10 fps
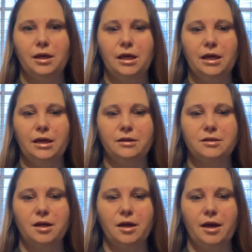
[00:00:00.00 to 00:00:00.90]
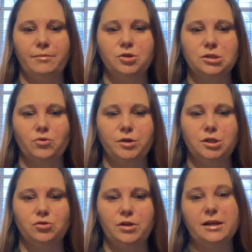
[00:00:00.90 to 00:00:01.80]
And I'm just going to
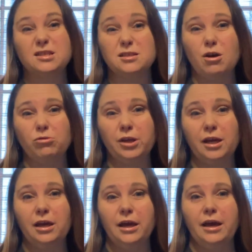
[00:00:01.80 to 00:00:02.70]
do that slowly